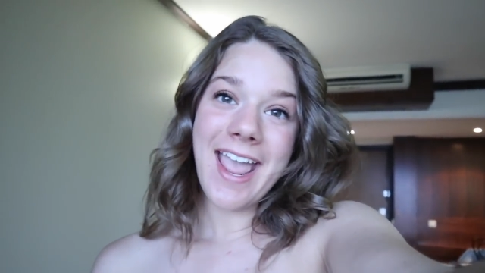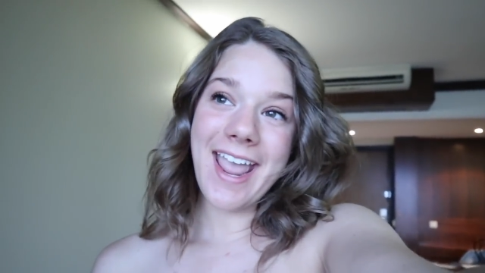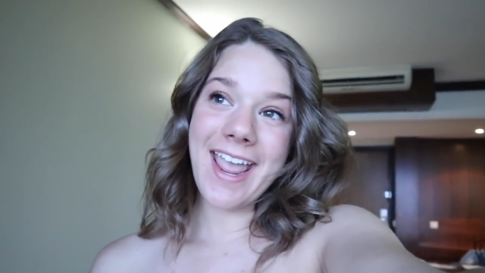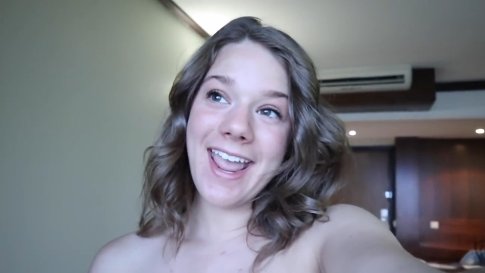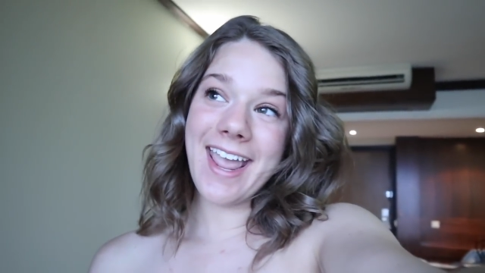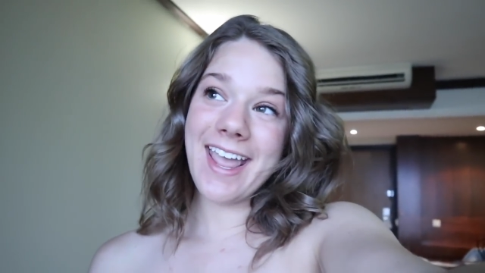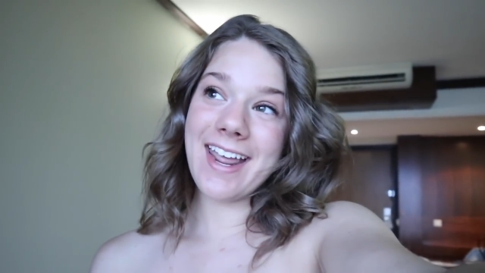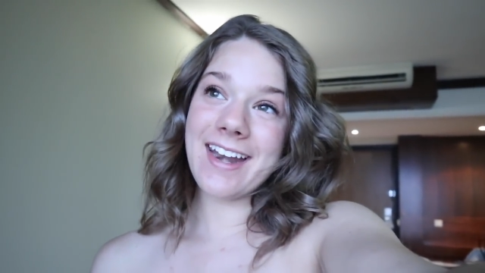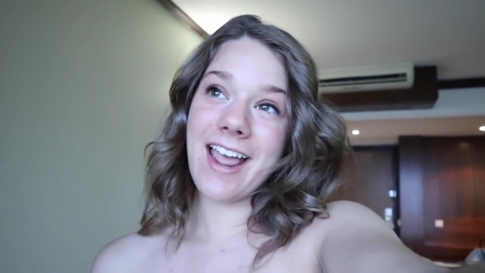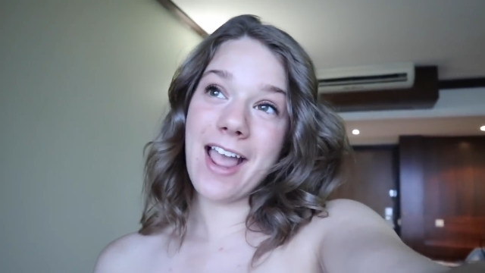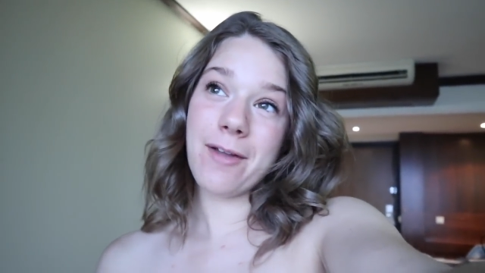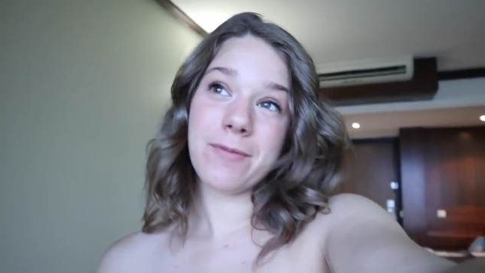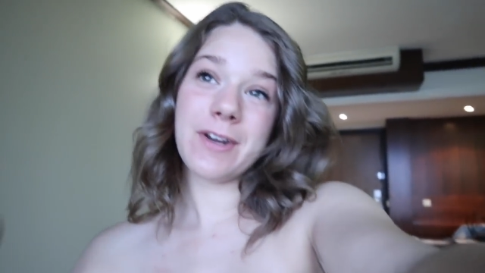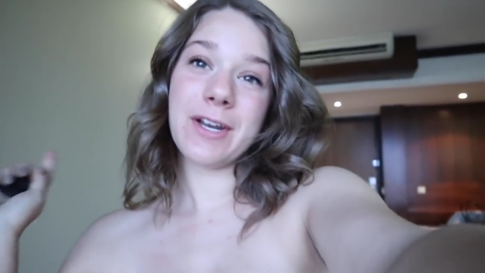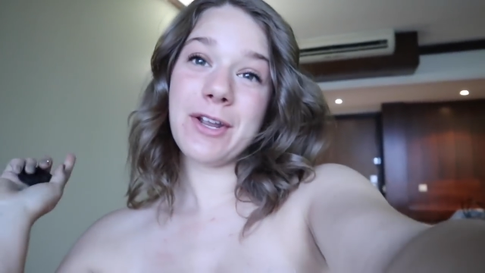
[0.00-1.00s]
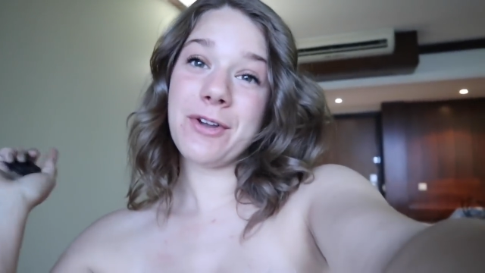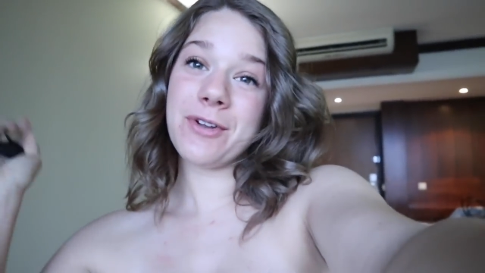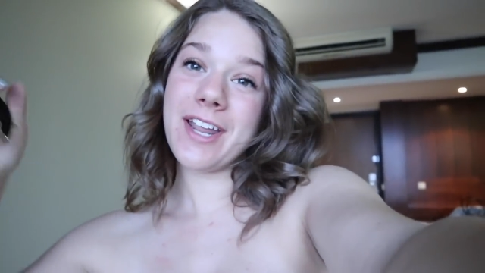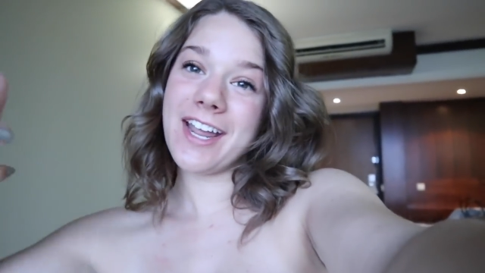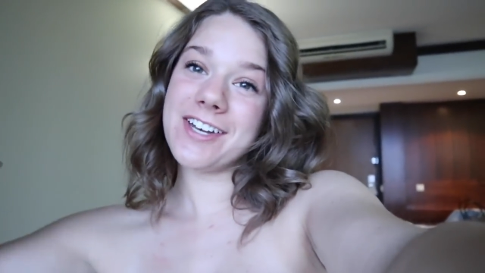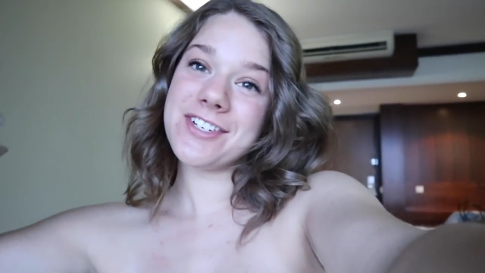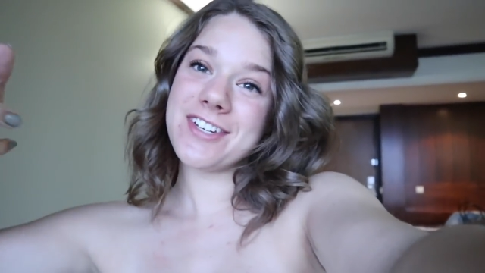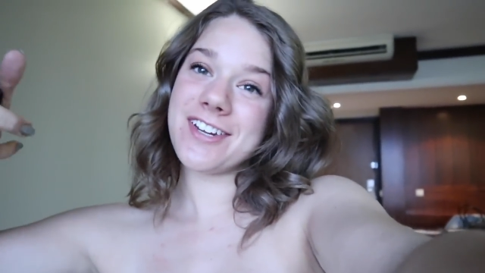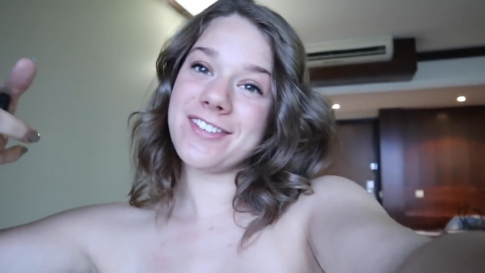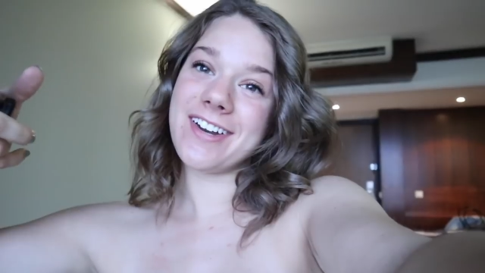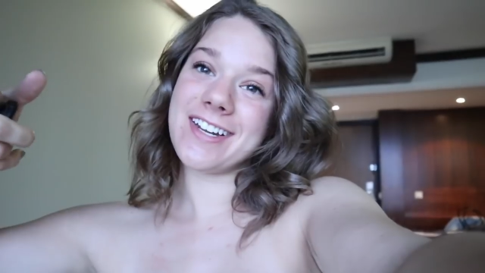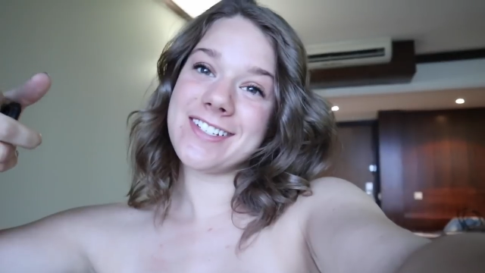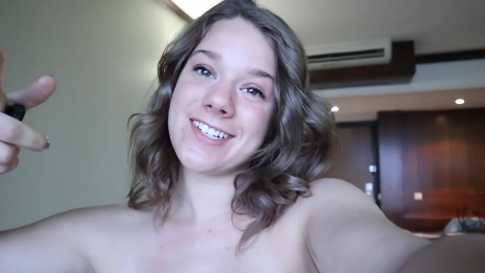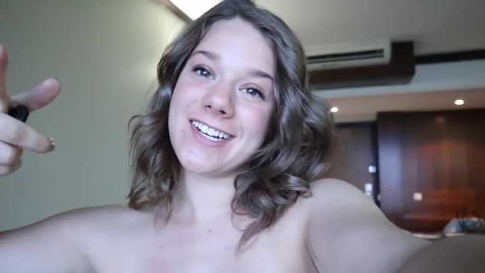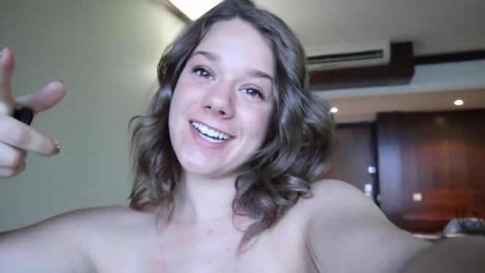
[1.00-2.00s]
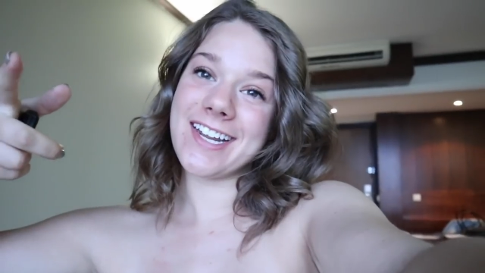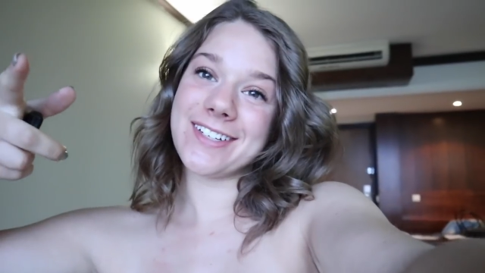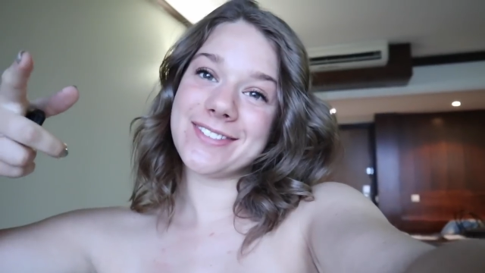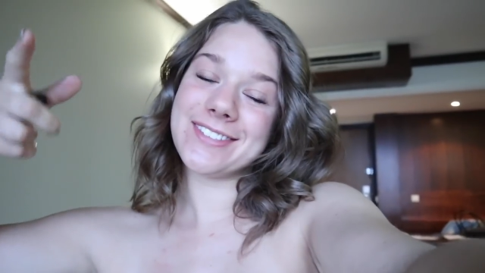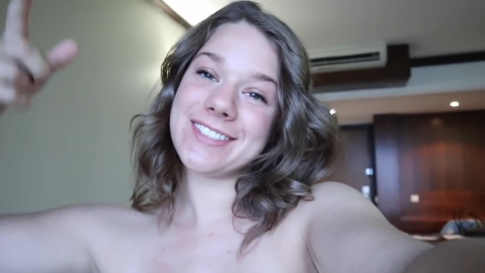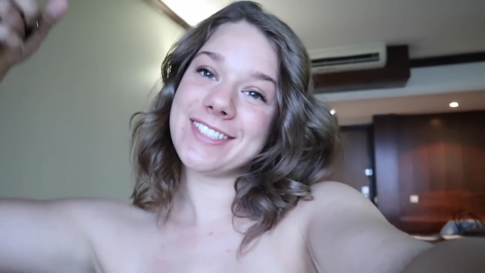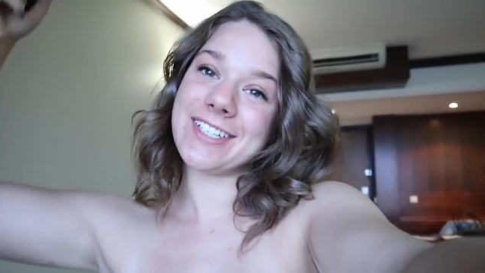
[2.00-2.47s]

and I'm gonna go catch sunrise right now.